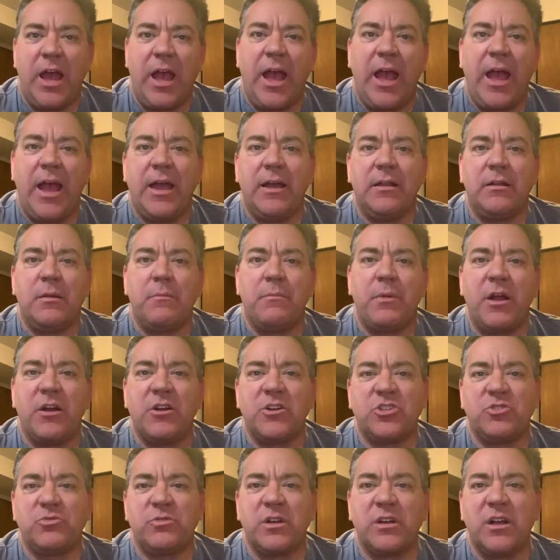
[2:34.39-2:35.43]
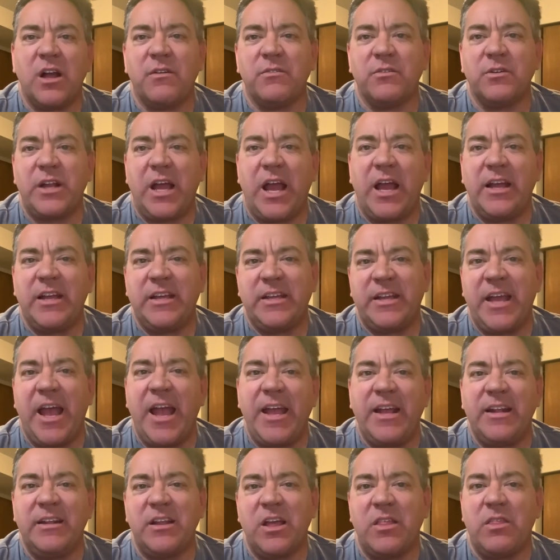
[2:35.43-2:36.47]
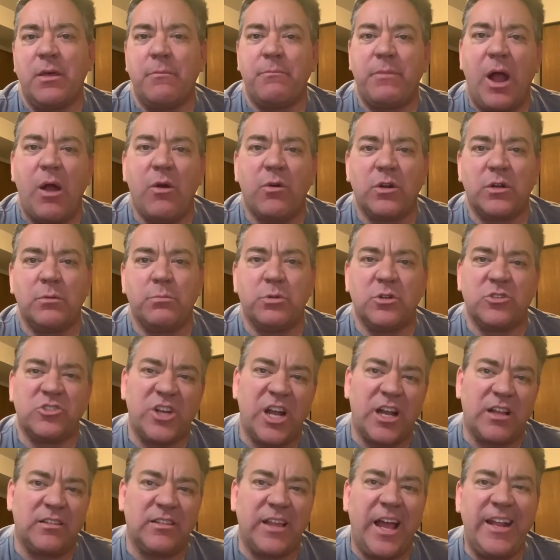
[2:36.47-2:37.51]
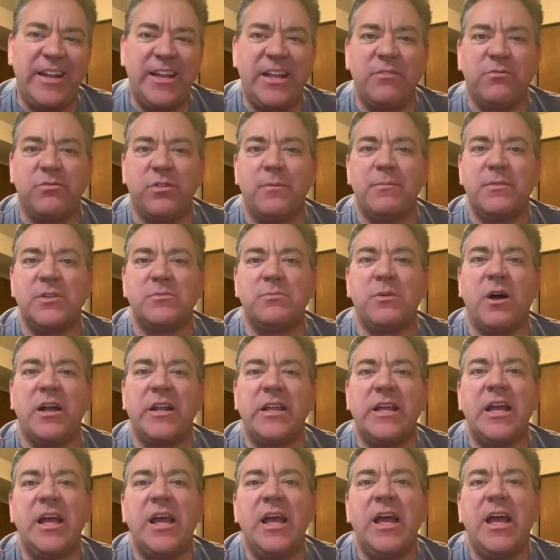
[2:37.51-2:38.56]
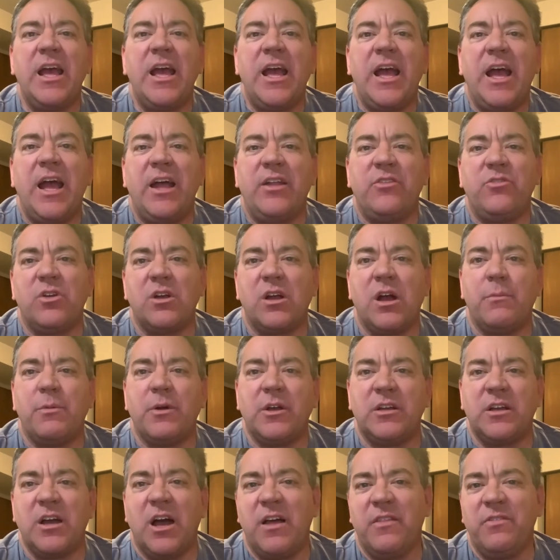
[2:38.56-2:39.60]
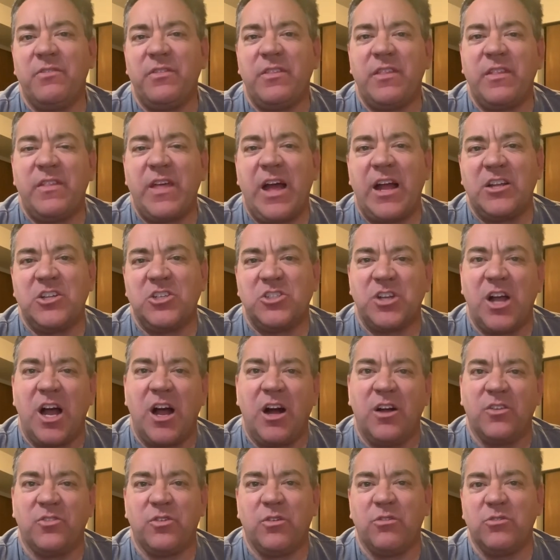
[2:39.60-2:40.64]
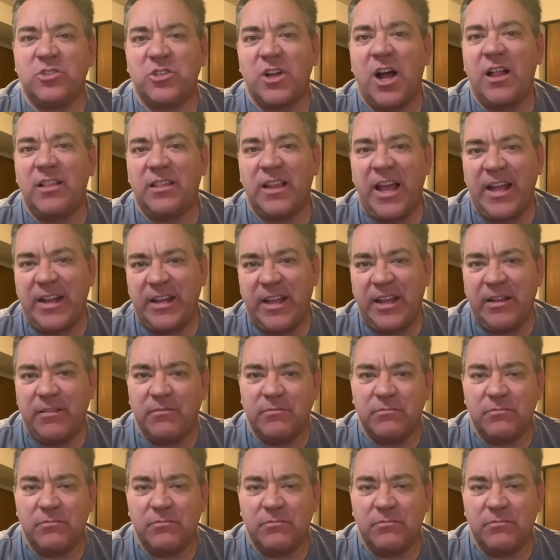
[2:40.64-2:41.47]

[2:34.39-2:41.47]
and Parrish recovered and gained the power to project lightning from his body and took up a gun that shot, also shot lightning.